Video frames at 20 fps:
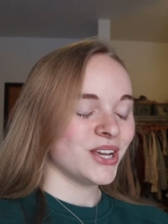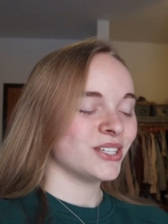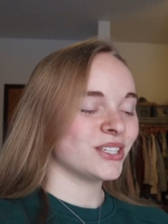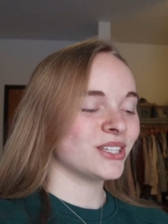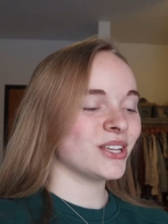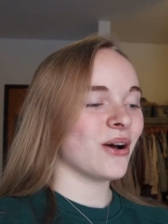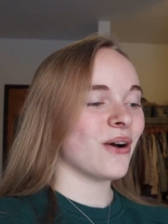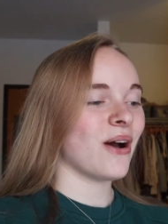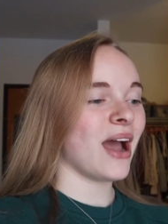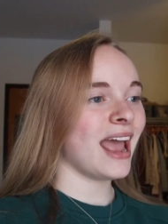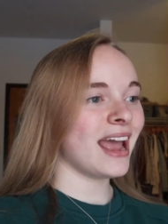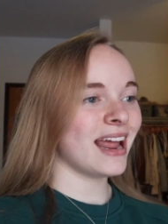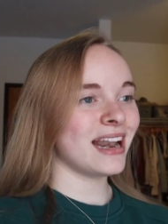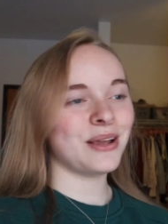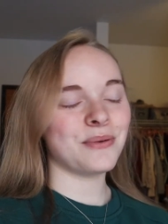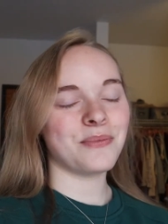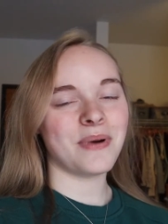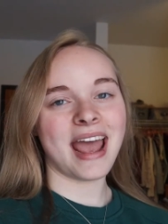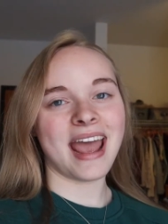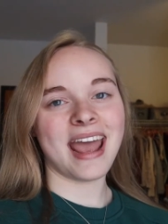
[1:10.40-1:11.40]
So
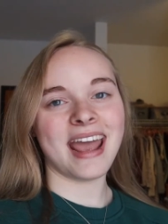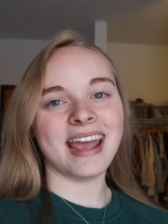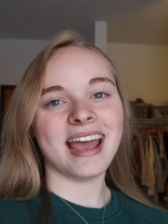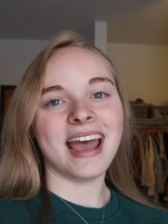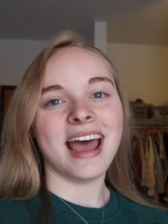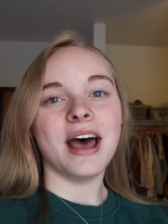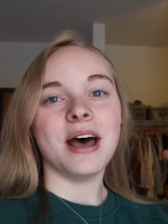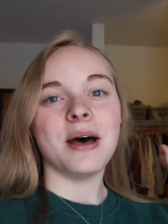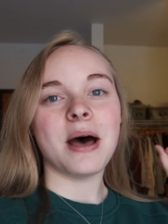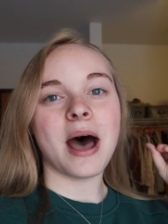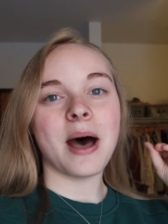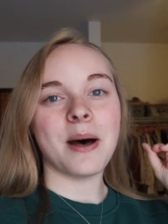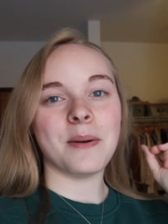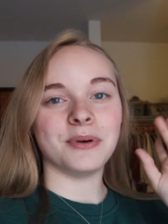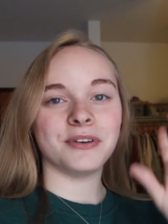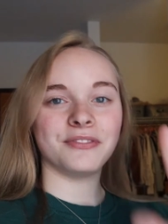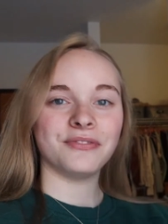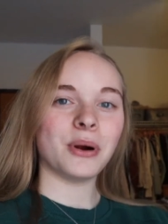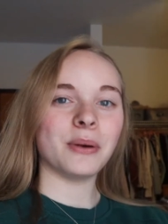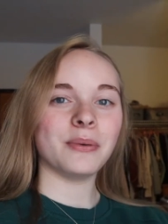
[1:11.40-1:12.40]
anyway,
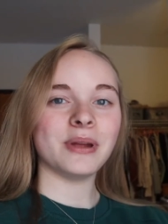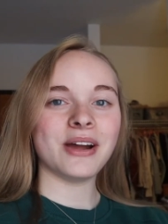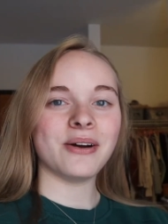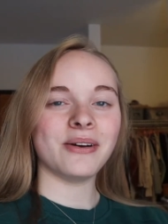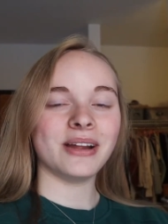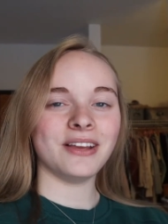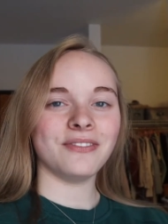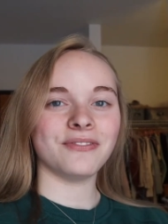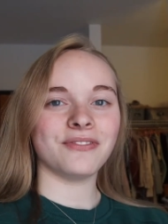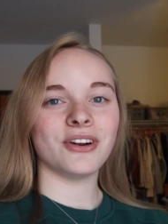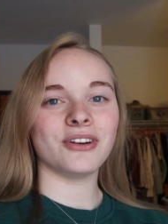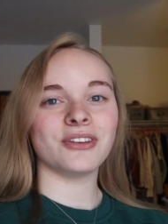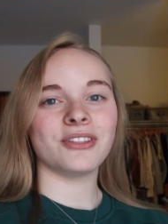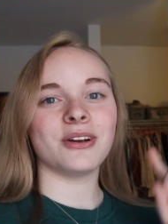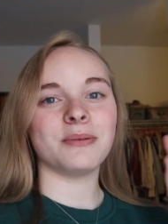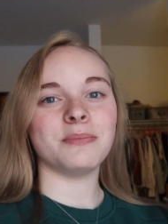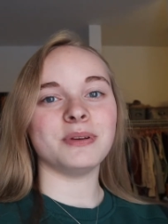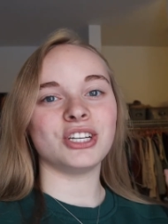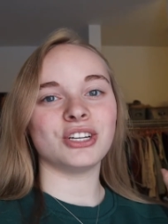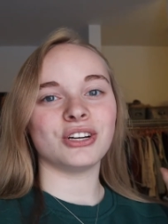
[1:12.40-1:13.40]
um, before we we go any
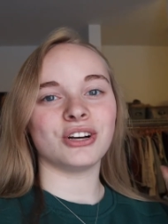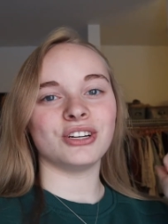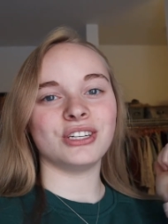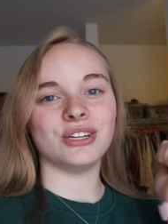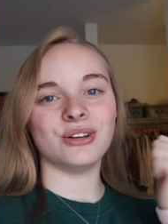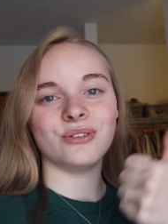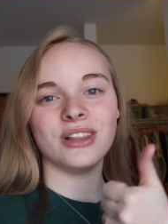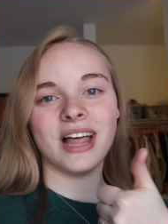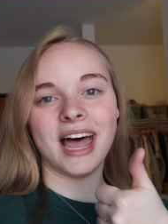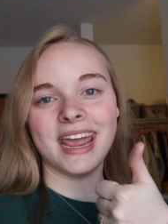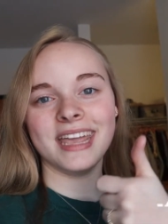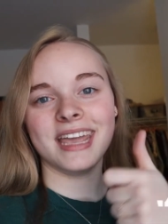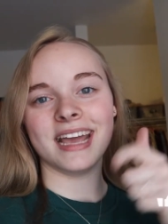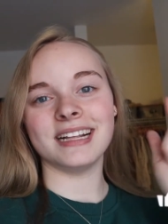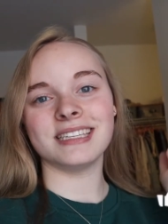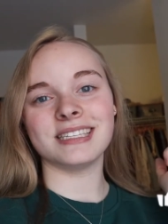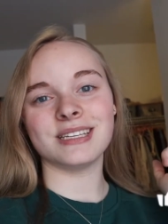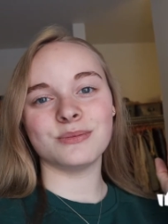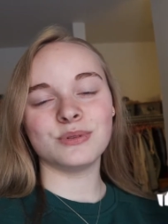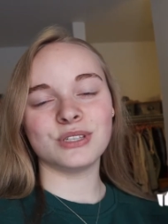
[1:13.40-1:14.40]
further, be sure to like
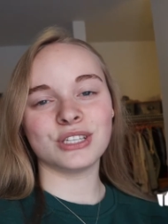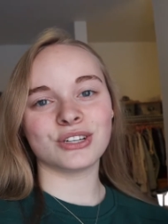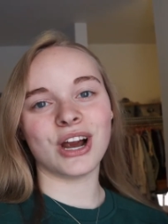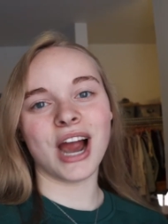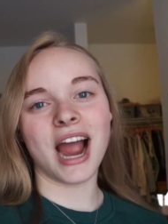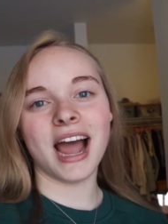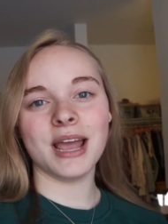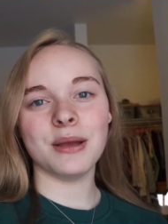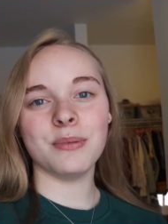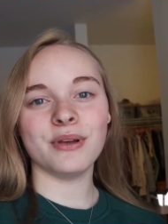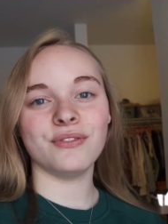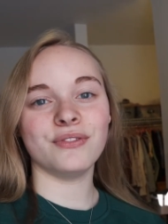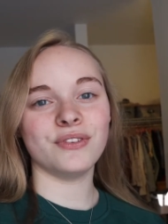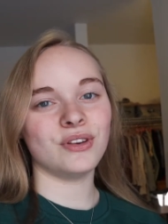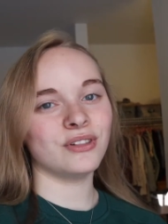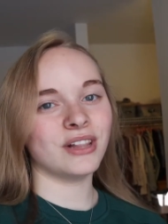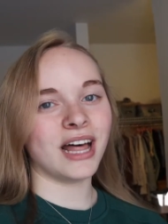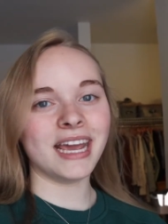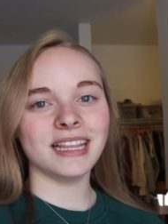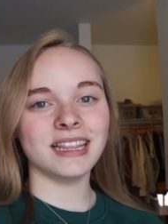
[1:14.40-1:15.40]
and subscribe if
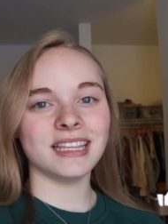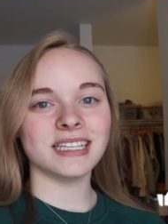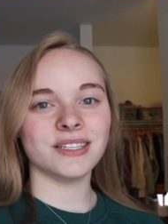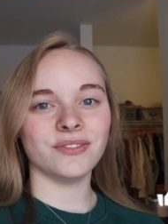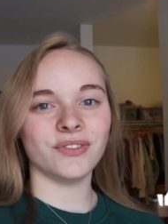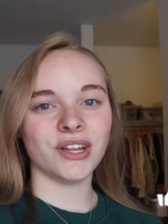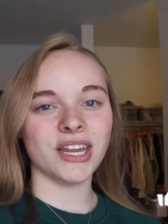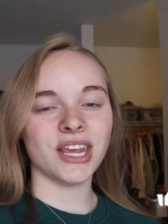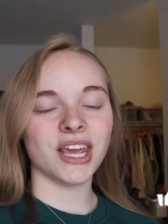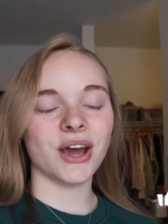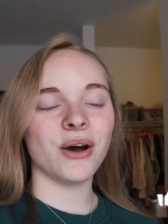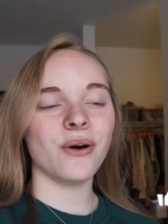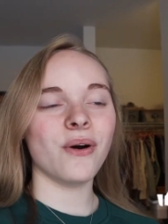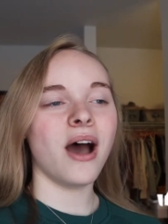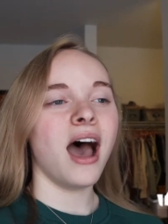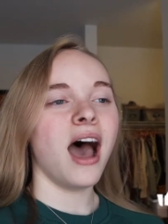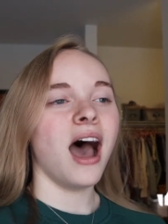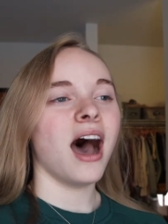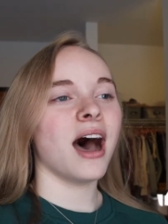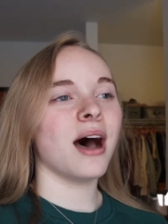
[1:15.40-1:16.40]
you like this
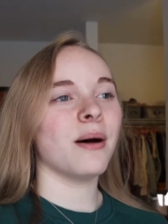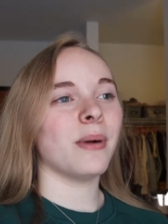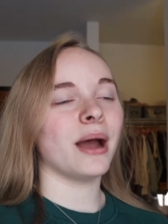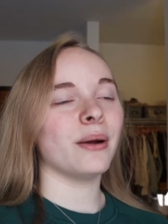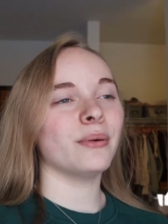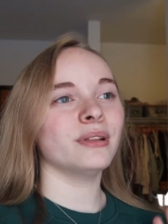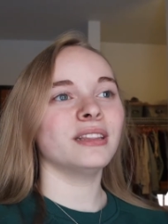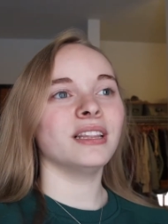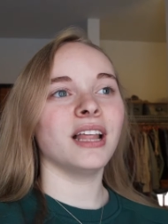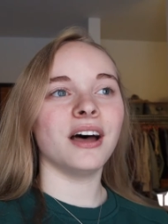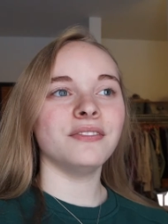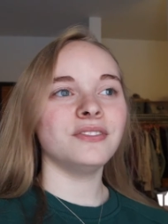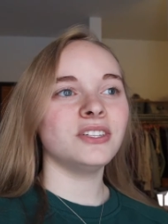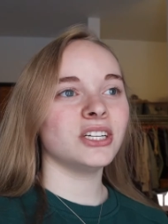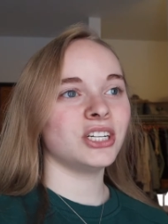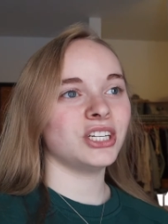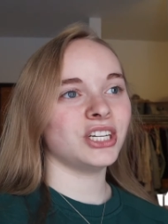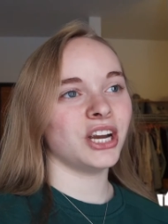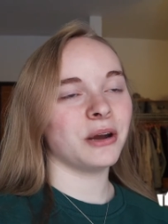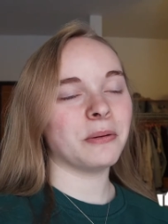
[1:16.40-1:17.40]
video. Um, I would love
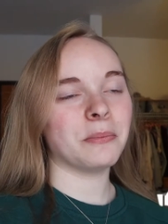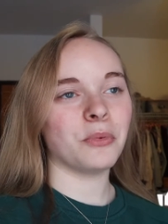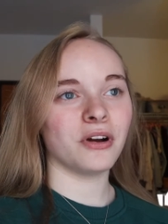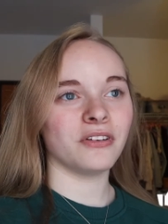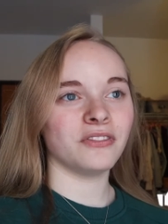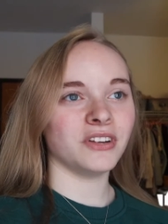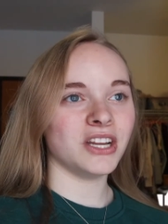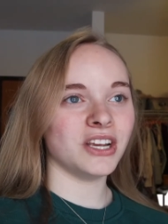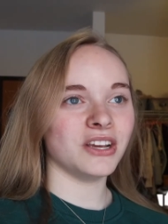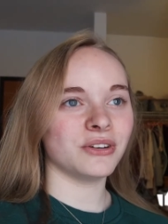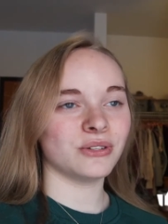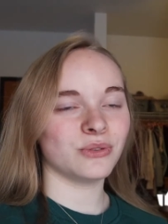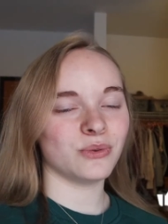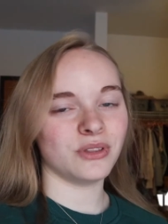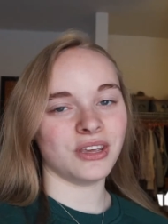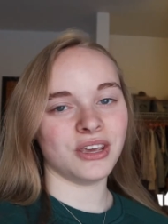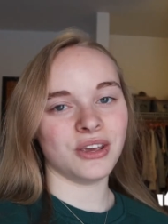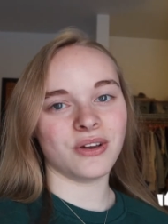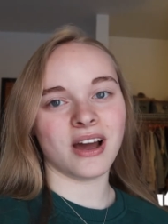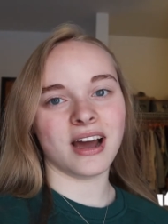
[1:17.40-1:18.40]
to share more videos
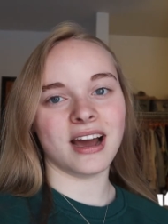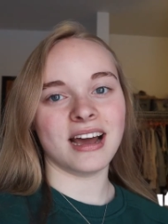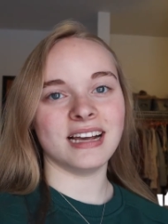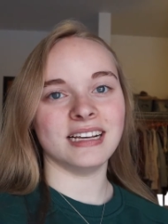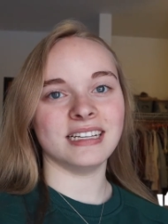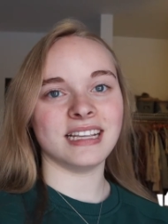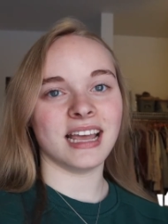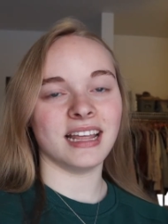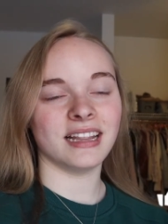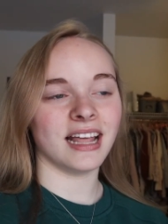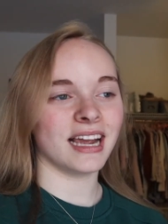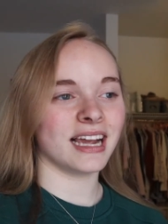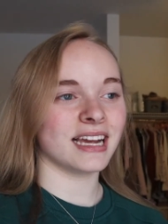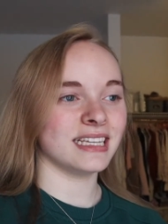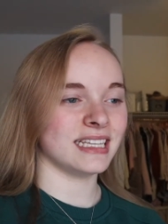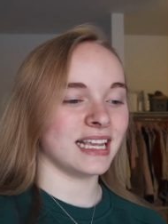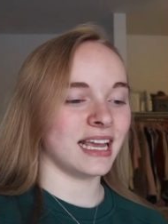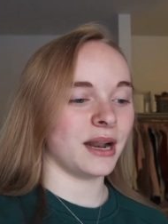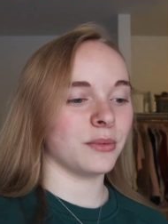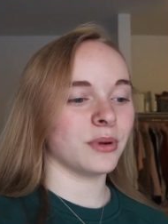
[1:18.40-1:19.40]
with you guys. And like I
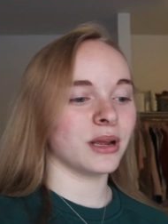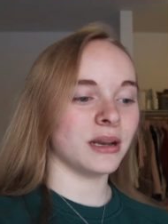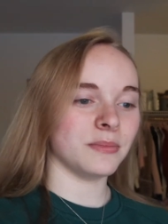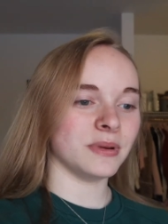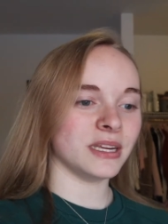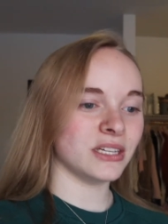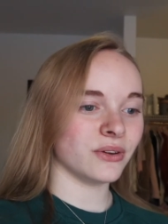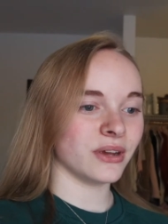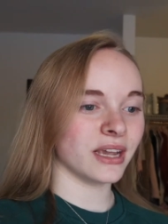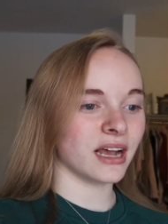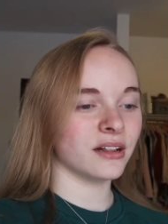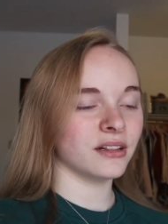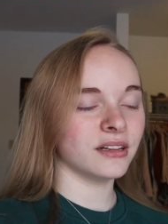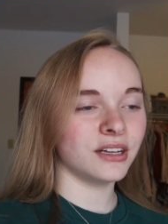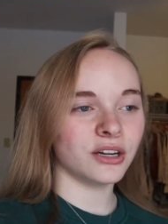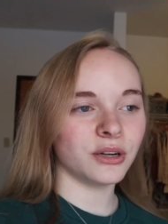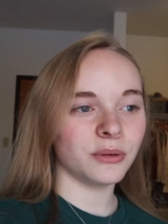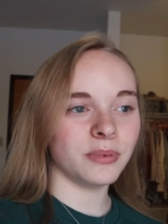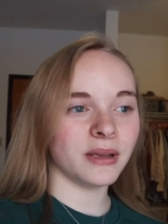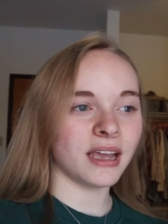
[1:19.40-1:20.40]
said, I'm going to be doing a
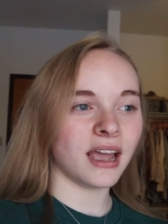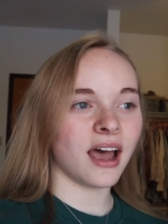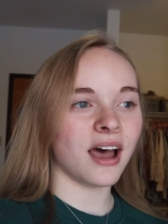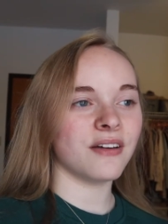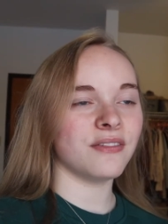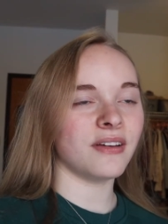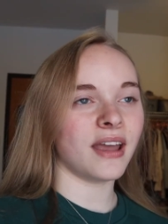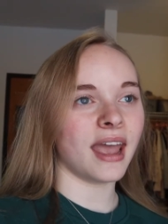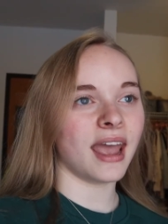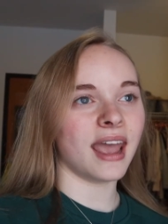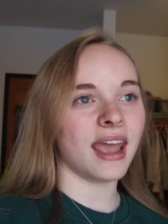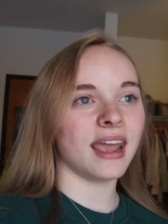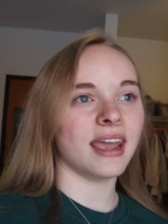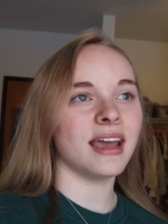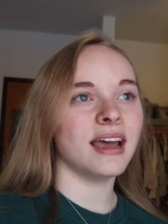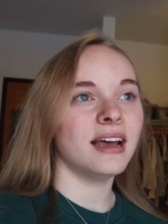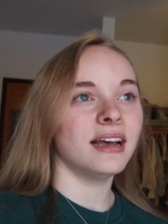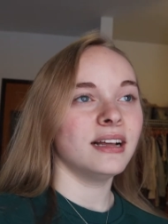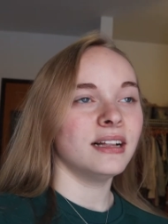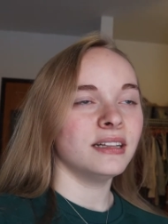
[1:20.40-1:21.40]
little bit of a